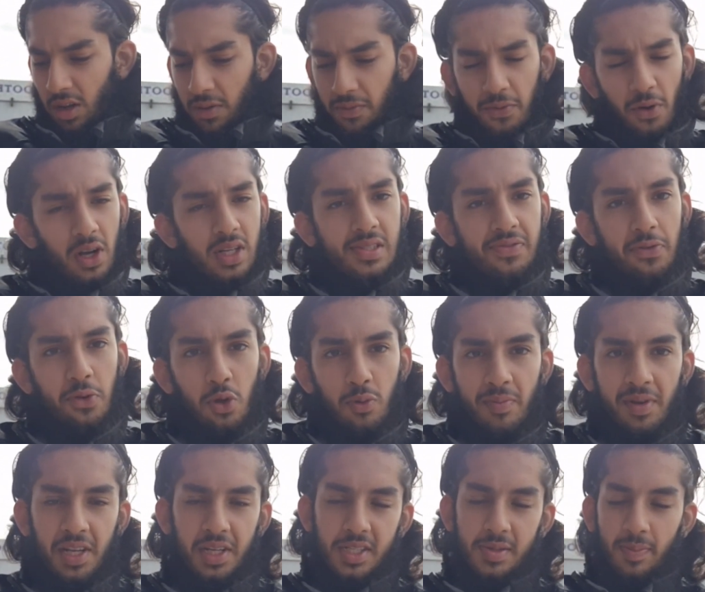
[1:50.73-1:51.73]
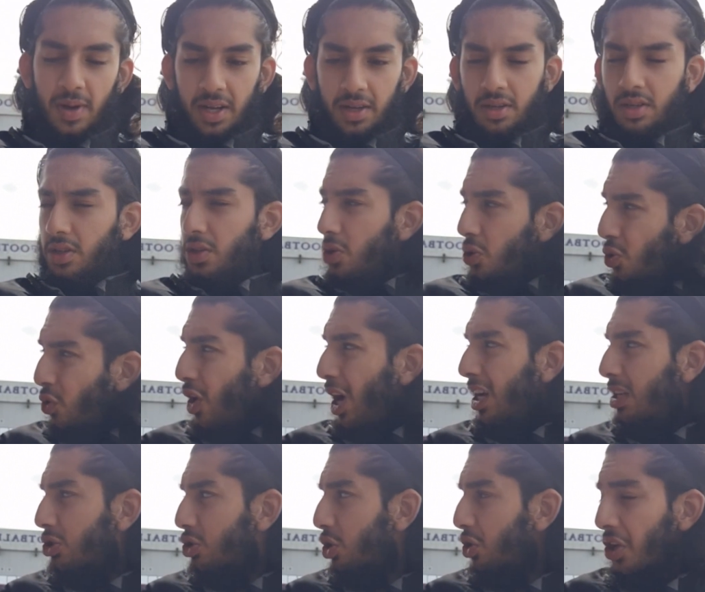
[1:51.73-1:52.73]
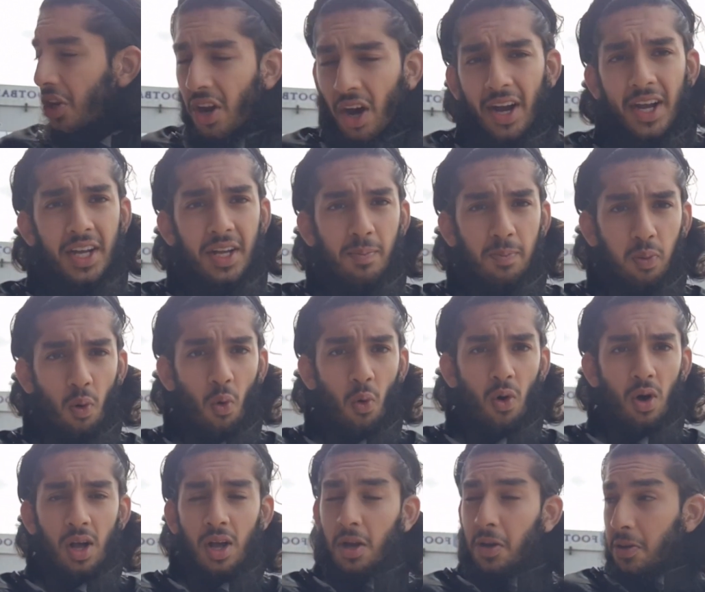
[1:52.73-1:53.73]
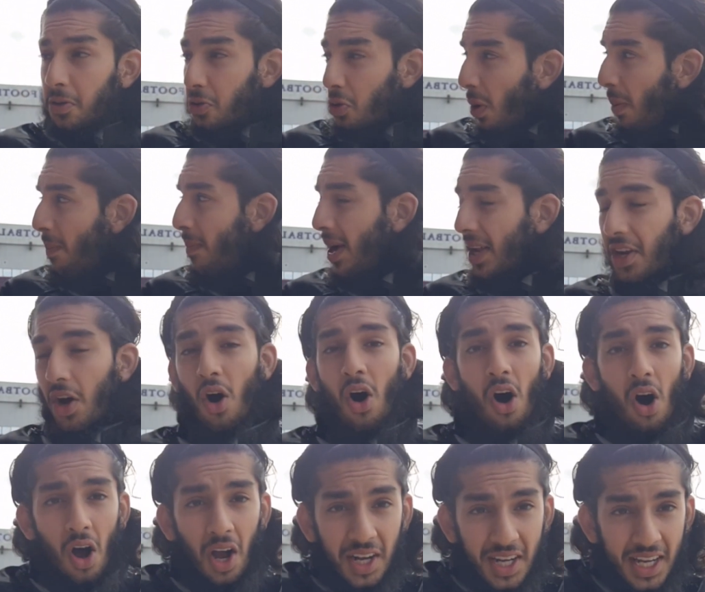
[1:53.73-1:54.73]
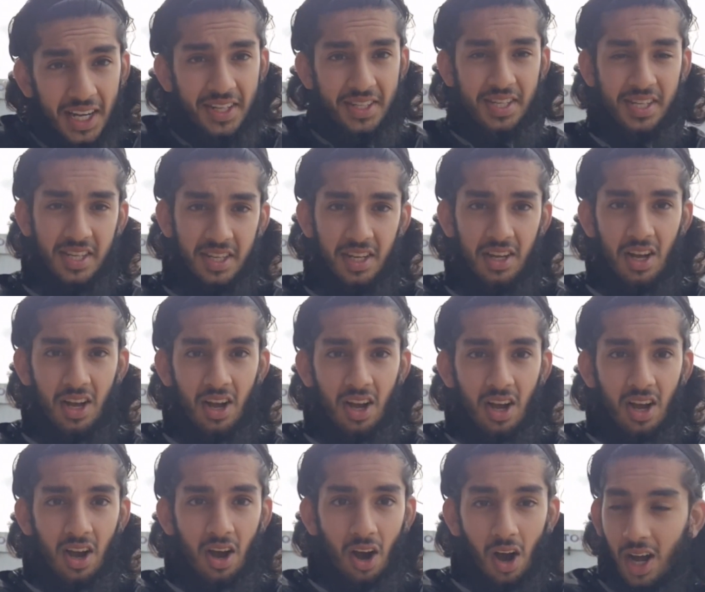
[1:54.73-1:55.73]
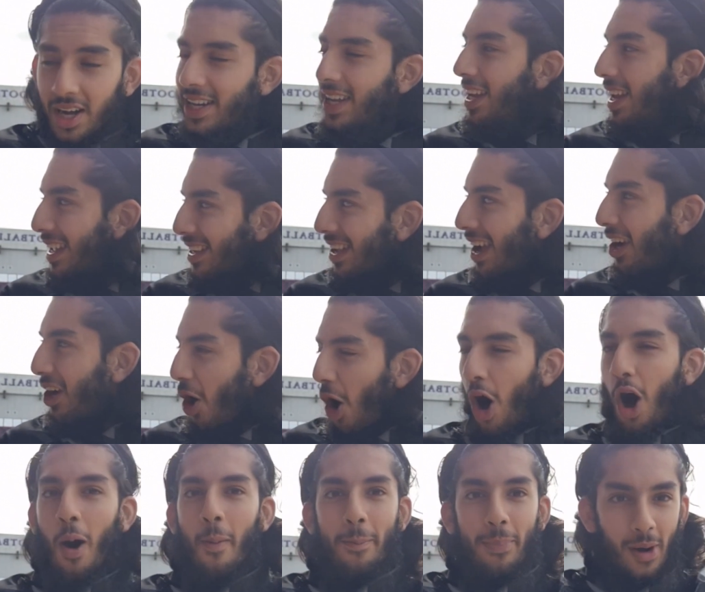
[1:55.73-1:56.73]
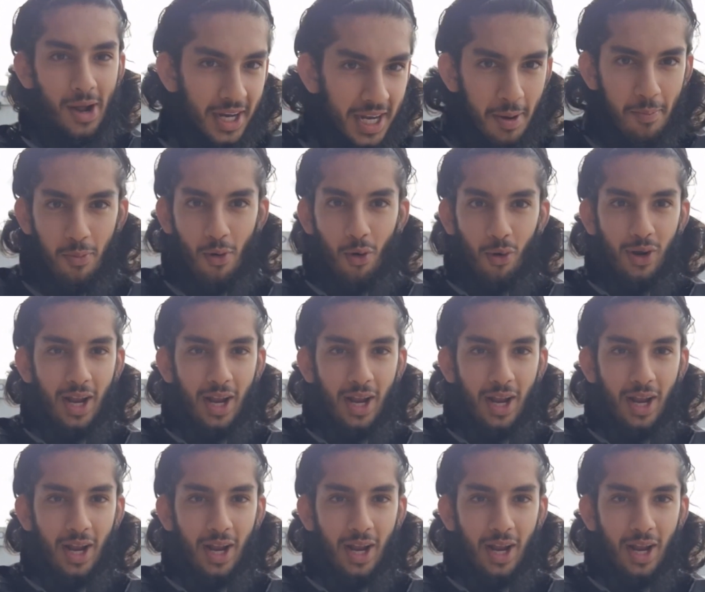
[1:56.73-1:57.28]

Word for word: First few minutes, man. Newcastle United, bro. Don't man are on it. On it like a car bonnet, bro.